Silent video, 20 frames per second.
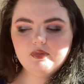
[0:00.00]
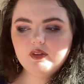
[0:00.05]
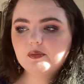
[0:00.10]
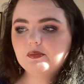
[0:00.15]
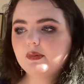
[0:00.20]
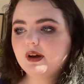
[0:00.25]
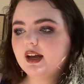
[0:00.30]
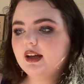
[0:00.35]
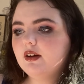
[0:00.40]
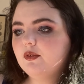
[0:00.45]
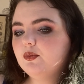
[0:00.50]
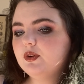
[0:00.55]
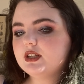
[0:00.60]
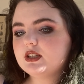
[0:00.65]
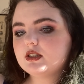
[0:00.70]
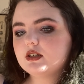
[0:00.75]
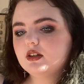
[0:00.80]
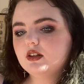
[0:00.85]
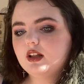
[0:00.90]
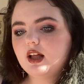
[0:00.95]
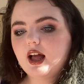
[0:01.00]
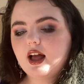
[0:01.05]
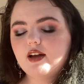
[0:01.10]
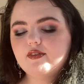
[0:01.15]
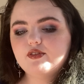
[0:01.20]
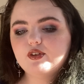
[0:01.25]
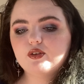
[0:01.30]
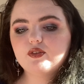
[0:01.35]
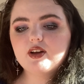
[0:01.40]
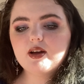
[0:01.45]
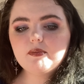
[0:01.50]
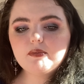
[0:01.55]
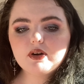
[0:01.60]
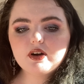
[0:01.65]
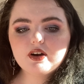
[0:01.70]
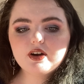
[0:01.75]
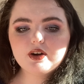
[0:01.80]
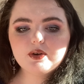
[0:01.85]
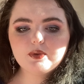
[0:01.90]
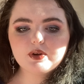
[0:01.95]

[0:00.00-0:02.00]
But we still have November,